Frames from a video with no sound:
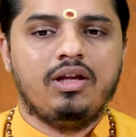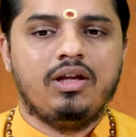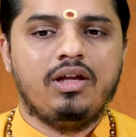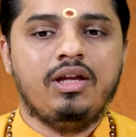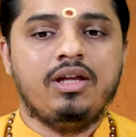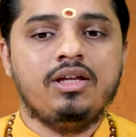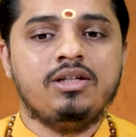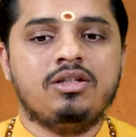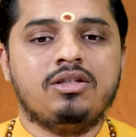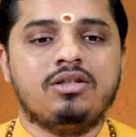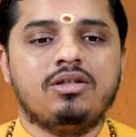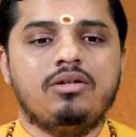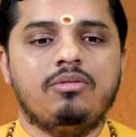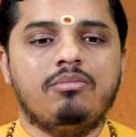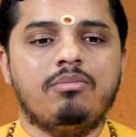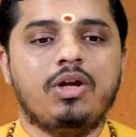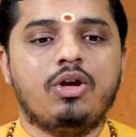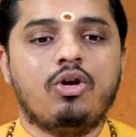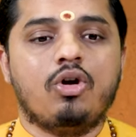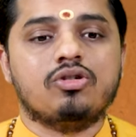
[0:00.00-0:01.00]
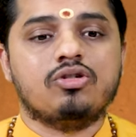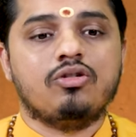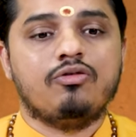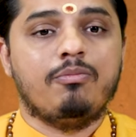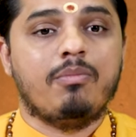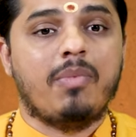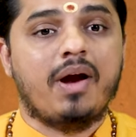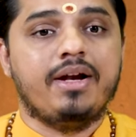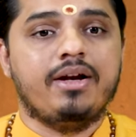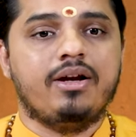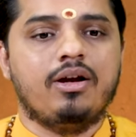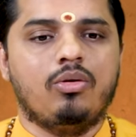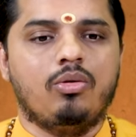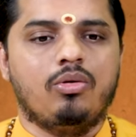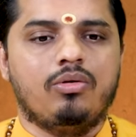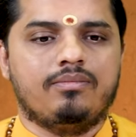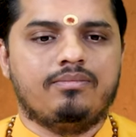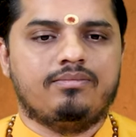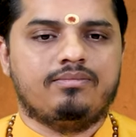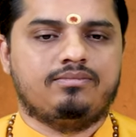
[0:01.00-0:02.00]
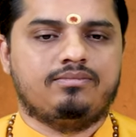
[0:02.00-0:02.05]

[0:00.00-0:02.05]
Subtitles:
is because of mind alone.